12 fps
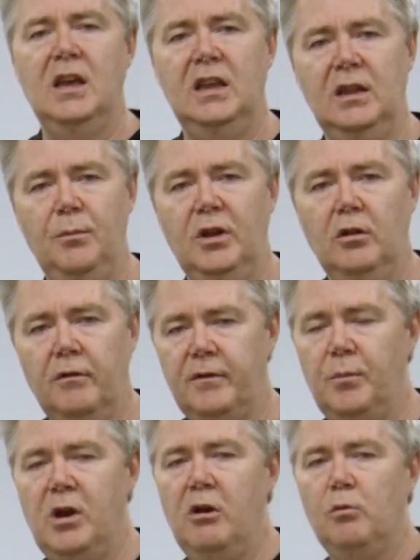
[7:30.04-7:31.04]
in the middle of
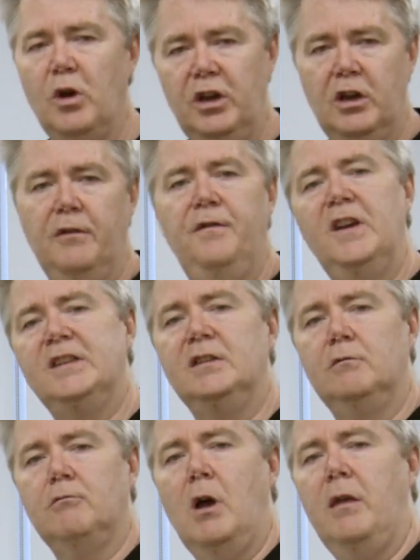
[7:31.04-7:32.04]
a period where you can fix
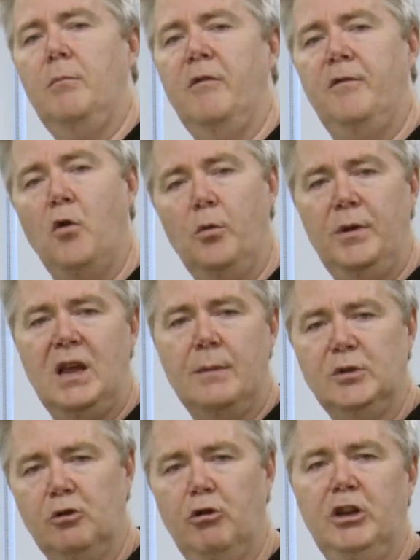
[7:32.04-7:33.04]
it before it
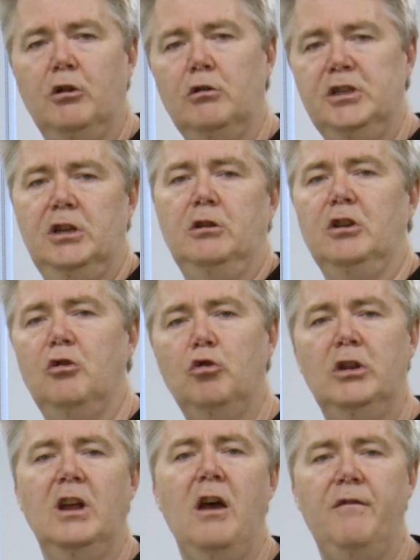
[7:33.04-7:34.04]
becomes a critical issue and
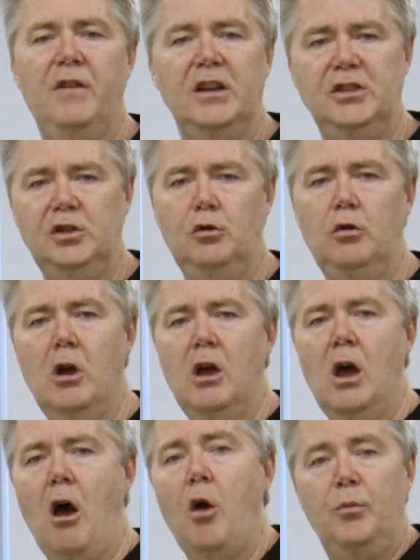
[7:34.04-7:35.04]
could affect you
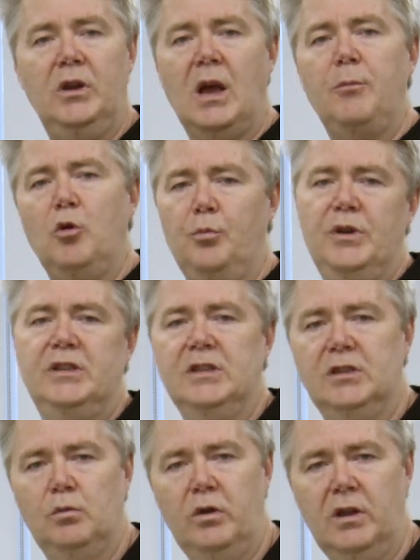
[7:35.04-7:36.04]
opening up your
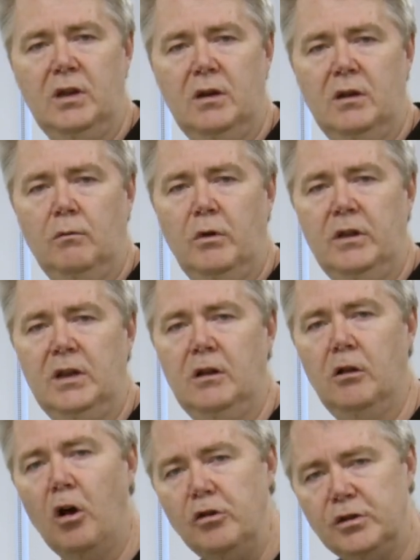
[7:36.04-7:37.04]
business when the
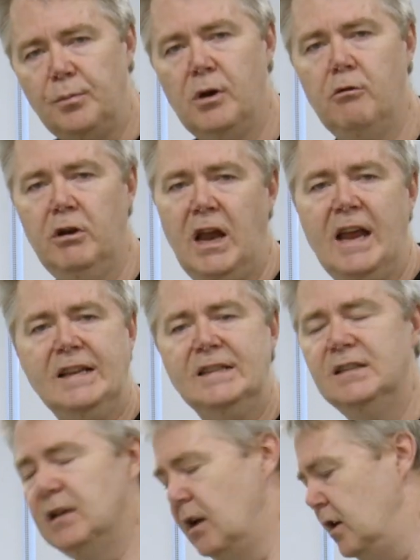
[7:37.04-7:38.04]
closure period
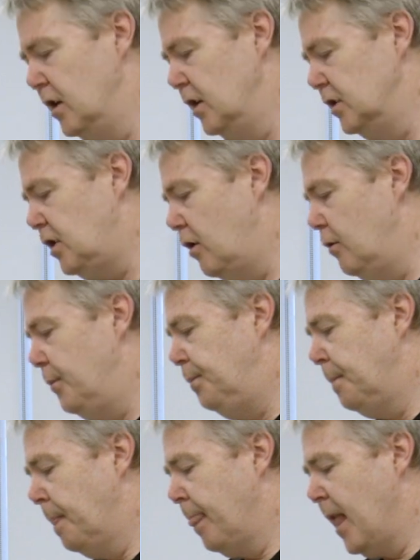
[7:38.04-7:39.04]
ends. So
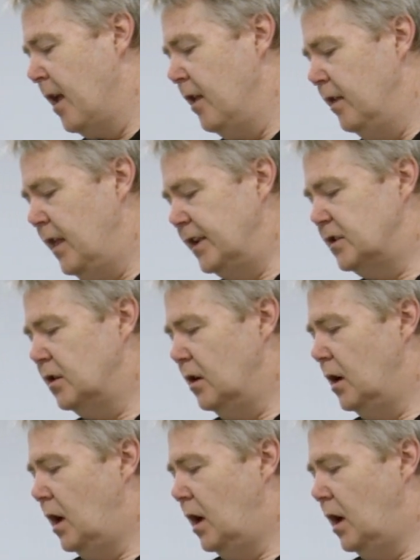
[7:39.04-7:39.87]
that's